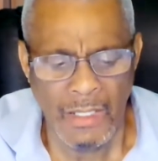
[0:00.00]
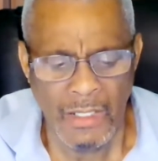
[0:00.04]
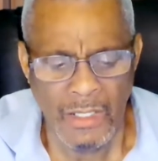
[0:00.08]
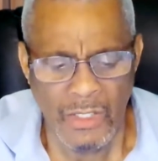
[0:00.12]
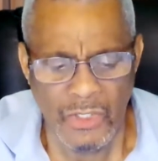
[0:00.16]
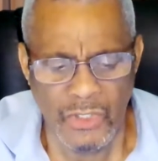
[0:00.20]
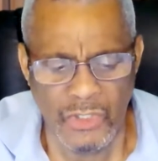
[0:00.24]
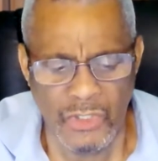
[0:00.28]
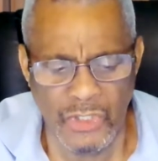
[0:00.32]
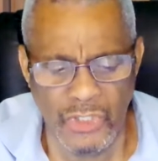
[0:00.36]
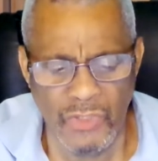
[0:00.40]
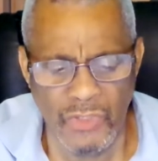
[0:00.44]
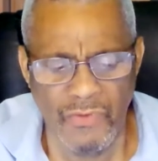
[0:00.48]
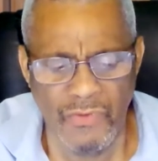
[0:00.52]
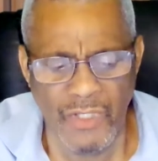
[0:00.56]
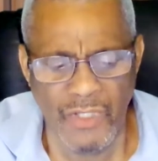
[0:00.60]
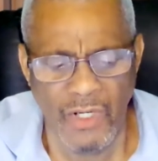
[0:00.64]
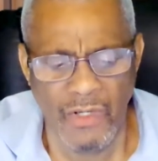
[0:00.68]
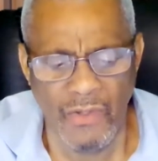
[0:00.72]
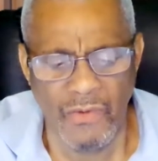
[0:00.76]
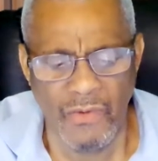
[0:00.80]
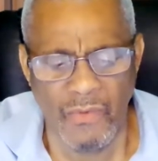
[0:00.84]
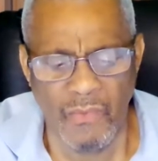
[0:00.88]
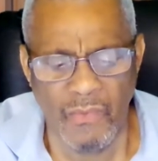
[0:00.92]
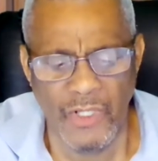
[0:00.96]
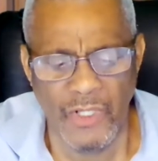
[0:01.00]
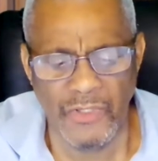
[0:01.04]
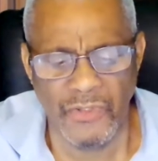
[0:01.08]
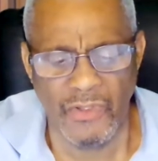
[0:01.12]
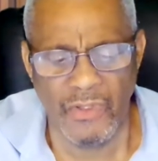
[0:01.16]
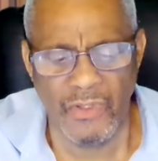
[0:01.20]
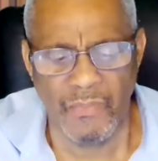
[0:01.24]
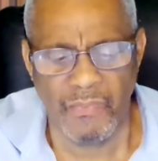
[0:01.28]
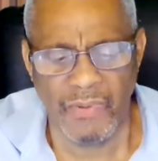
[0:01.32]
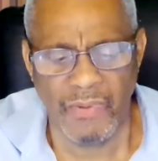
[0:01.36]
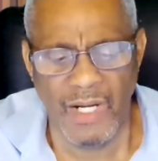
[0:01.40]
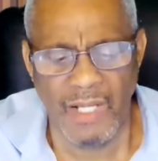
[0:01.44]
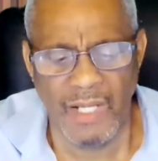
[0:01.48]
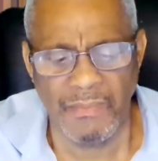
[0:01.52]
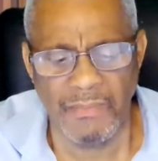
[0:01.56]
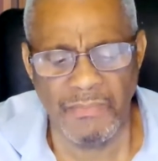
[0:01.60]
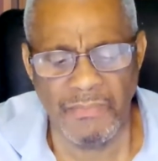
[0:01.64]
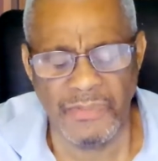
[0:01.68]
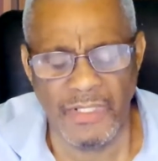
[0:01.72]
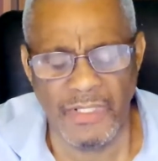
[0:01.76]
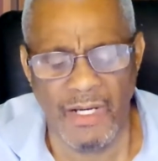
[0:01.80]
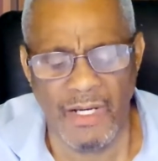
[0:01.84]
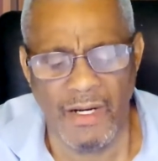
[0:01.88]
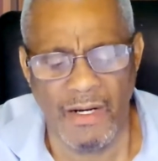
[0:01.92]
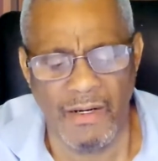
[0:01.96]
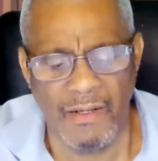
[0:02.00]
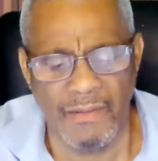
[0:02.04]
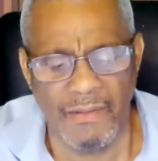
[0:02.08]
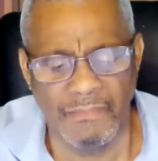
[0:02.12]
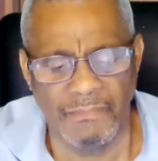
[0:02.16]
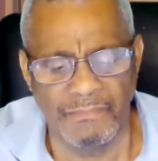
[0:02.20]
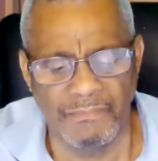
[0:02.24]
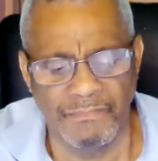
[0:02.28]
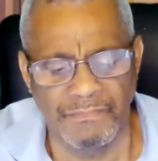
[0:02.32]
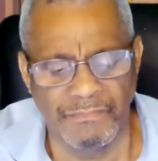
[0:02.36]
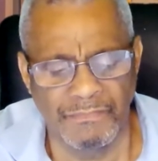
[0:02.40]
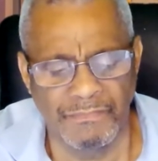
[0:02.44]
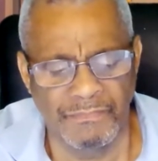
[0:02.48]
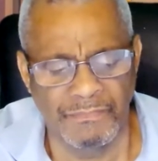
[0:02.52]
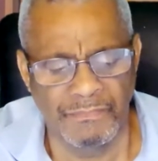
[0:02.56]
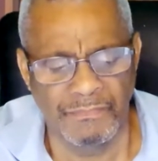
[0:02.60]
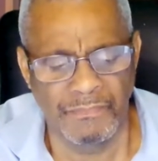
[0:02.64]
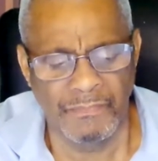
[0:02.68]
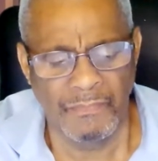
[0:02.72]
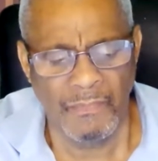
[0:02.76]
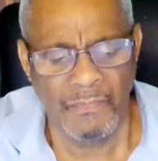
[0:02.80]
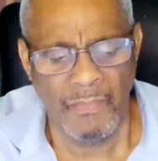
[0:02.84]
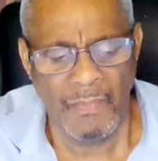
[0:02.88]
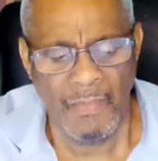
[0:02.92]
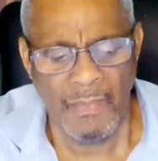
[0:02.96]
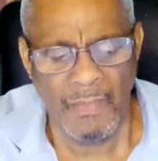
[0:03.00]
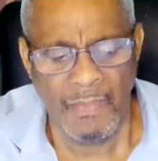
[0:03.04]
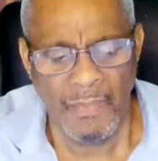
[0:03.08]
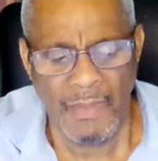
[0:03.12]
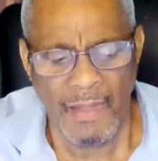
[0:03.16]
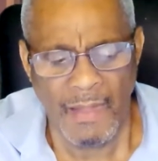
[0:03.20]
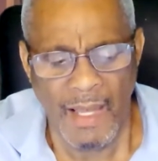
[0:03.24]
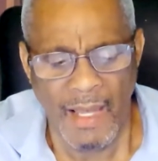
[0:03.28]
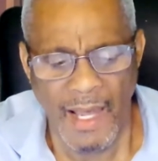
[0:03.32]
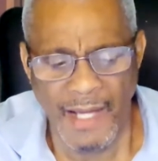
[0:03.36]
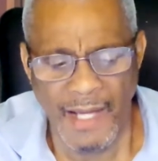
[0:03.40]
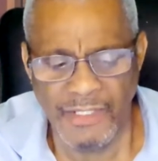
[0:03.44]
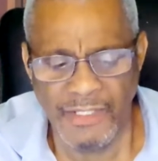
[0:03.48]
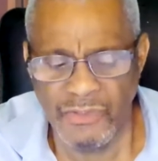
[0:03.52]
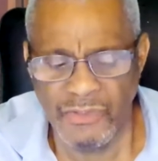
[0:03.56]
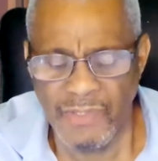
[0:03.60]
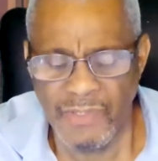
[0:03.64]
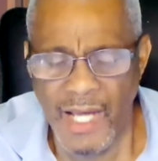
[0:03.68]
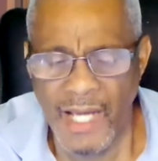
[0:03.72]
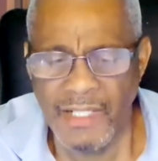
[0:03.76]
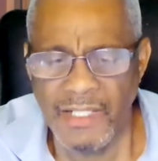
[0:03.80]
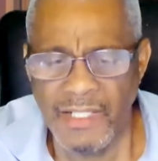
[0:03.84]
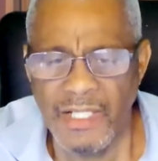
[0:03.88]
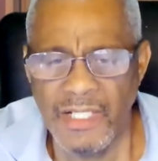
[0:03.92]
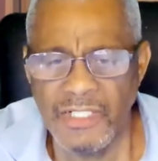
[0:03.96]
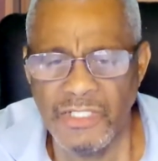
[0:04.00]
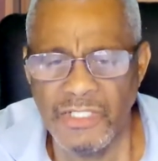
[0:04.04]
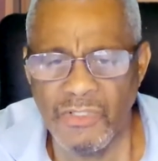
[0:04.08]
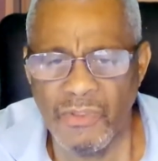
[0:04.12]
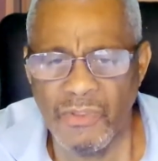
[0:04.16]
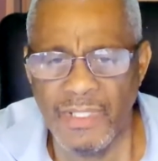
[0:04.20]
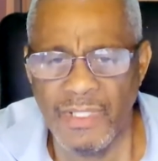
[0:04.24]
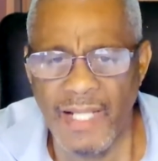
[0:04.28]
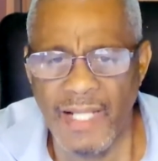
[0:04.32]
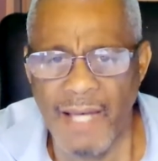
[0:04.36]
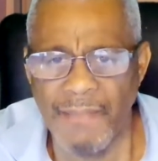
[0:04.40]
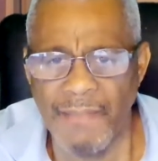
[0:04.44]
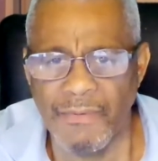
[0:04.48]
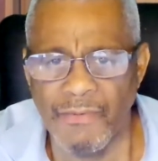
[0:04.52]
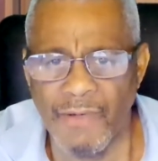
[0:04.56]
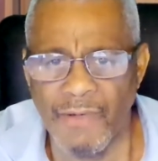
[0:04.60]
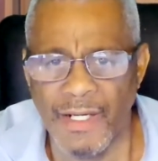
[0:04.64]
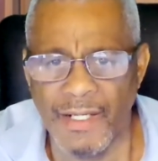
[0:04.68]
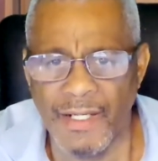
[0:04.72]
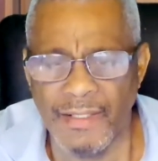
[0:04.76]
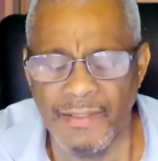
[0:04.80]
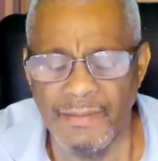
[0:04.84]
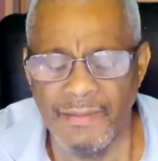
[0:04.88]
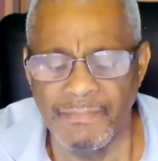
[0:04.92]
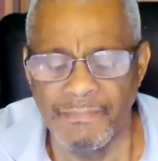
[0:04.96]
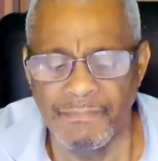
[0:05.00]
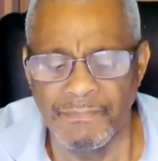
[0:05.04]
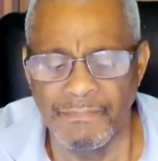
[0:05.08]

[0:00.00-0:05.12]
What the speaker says: you know what your problems are. I do not need to elaborate.